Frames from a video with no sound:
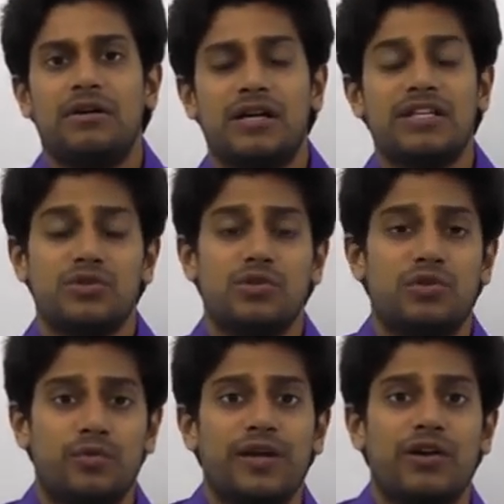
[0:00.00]
Okay, so
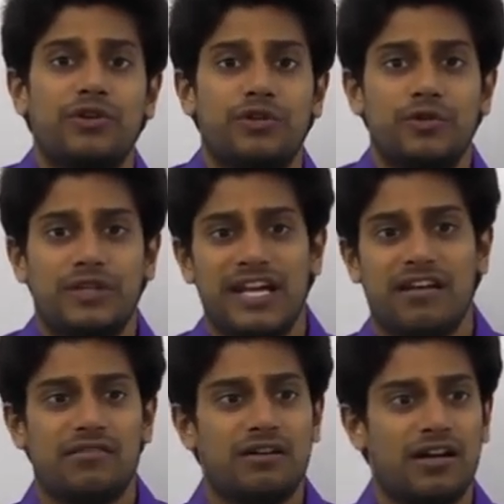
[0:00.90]
we are going to
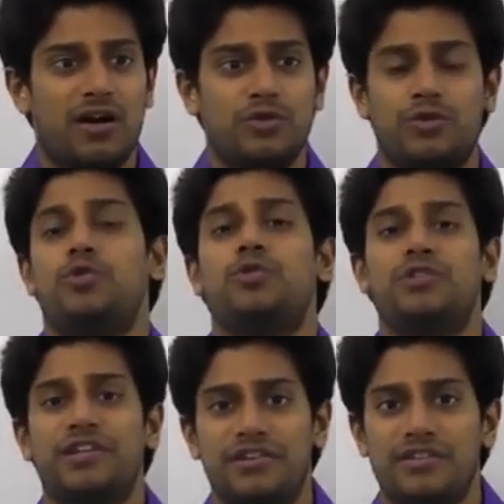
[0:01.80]
take around 2 to
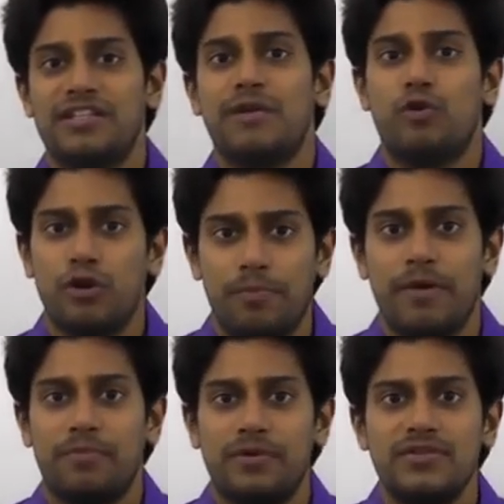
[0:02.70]
3 years ke board
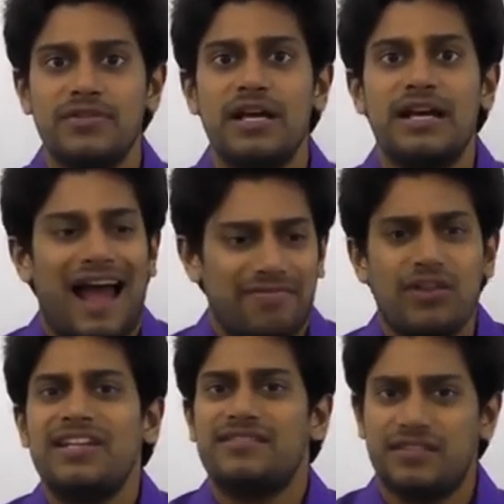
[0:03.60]
papers and
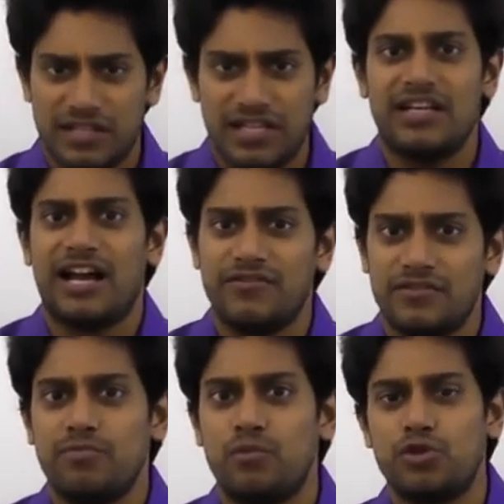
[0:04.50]
the recently
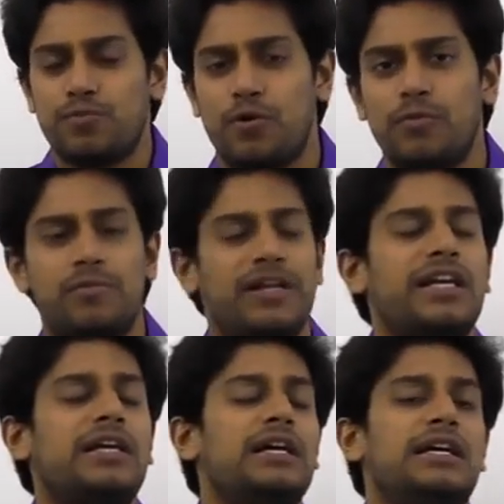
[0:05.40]
arrives most probably,
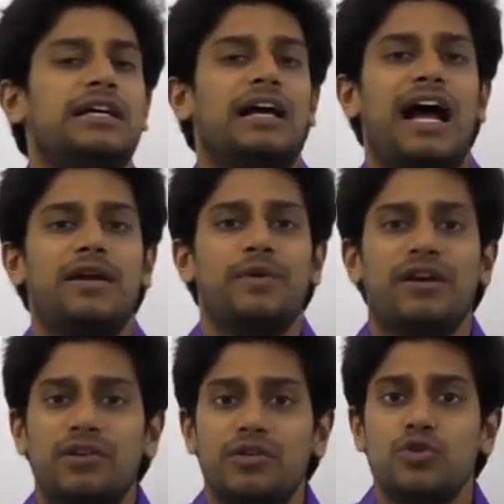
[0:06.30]
and
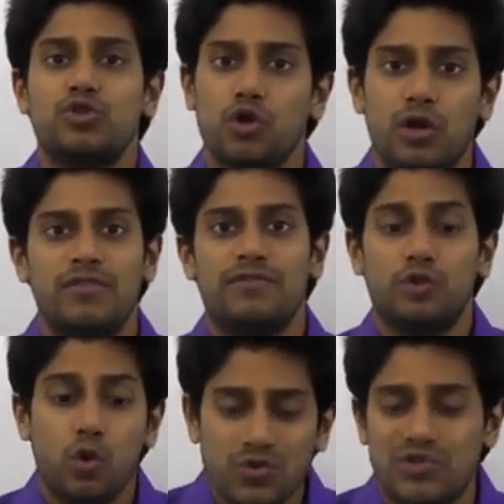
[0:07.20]
we are going to solve
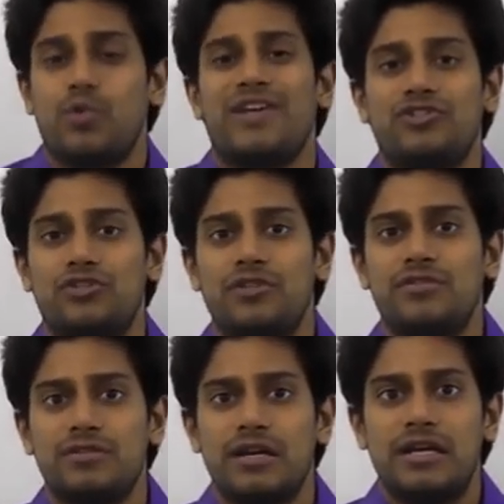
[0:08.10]
those
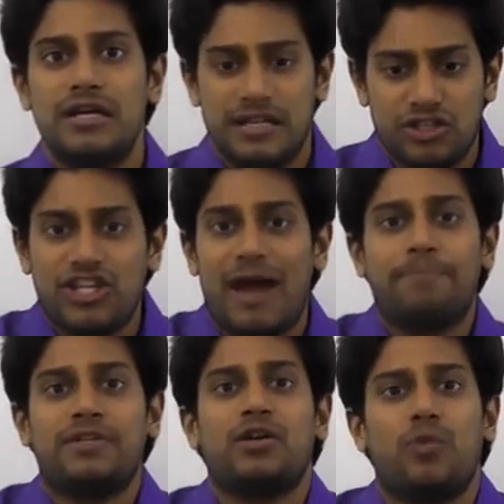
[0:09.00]
questions
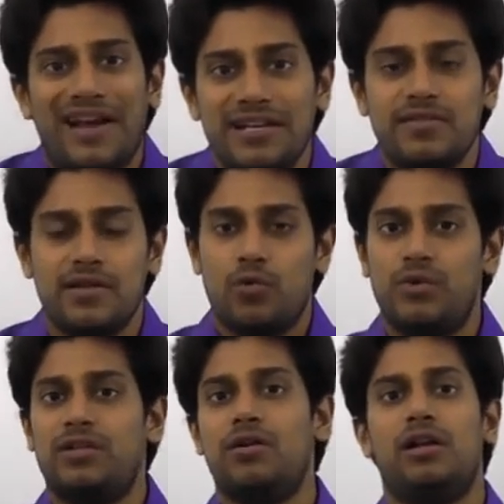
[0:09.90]
chapter wise
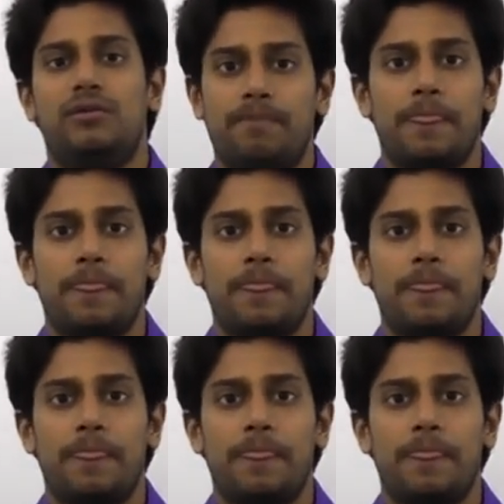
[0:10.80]
with you all.